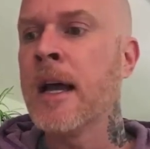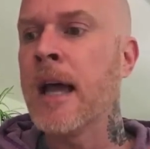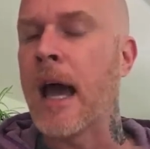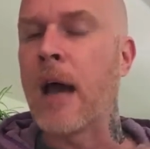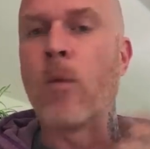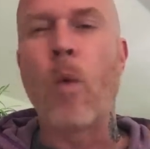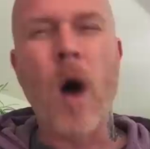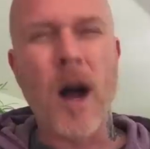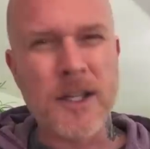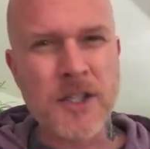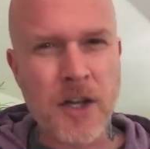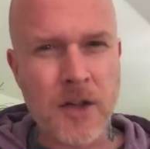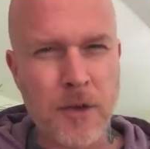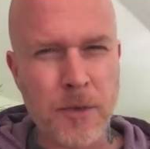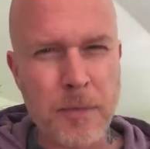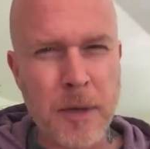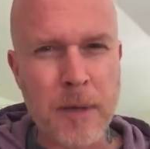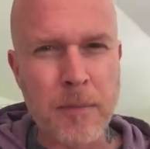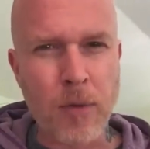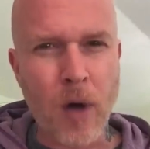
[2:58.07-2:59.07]
and watch
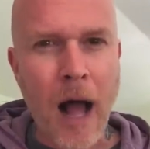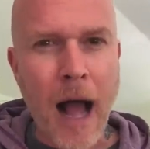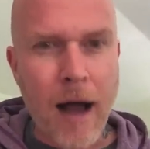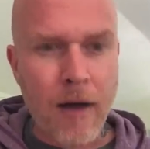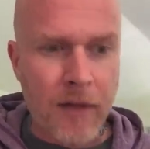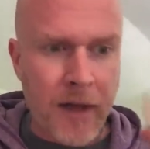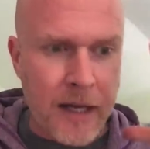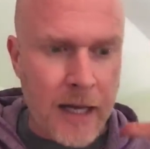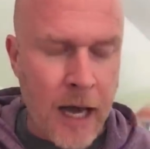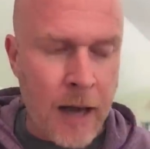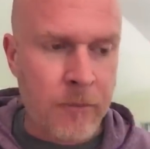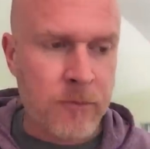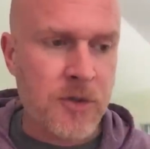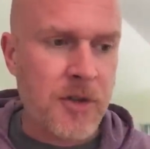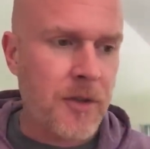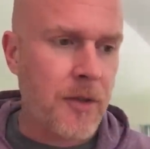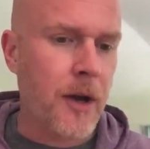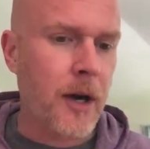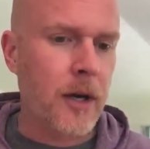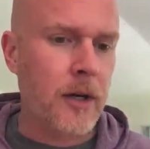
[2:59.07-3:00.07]
other people how they come
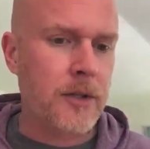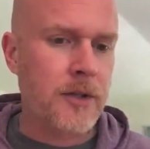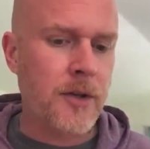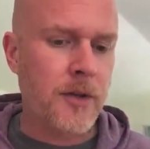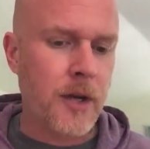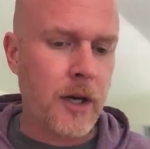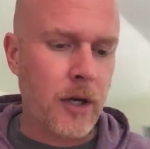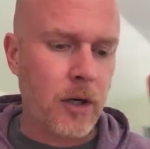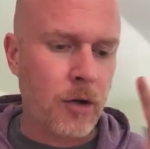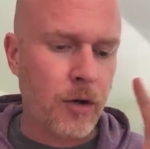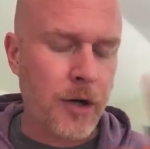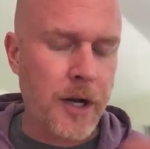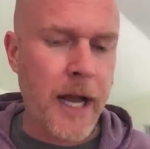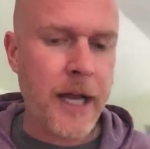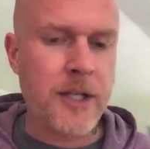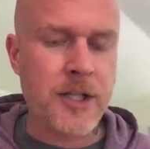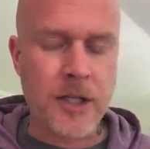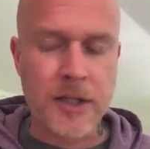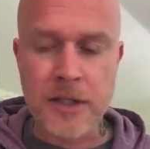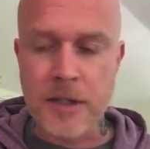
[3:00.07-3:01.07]
to their to their
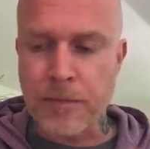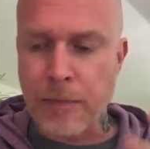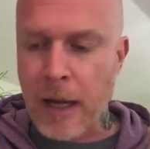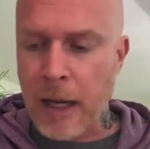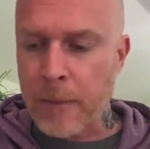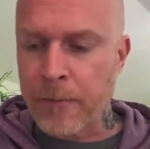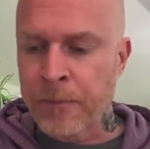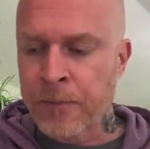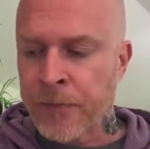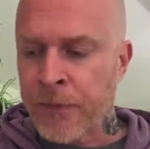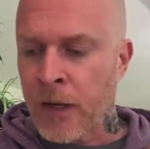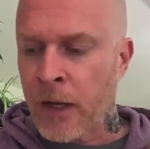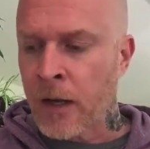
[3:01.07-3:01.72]
creations but